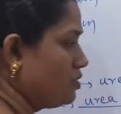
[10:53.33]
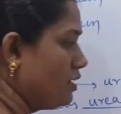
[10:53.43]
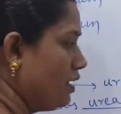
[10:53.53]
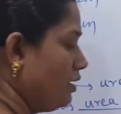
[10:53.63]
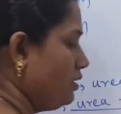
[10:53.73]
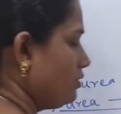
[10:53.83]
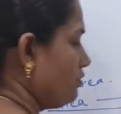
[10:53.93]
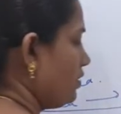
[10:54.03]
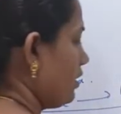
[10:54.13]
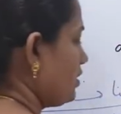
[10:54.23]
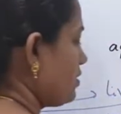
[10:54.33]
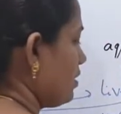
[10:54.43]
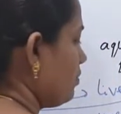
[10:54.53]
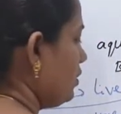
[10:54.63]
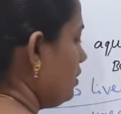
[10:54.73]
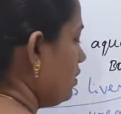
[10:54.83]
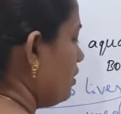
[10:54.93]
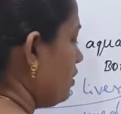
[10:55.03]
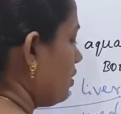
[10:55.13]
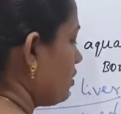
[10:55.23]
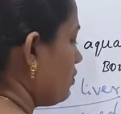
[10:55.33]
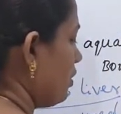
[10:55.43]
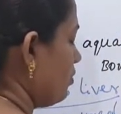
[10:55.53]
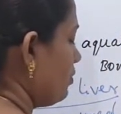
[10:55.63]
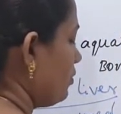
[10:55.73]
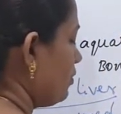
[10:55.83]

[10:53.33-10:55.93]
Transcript: like, for example, earthworm.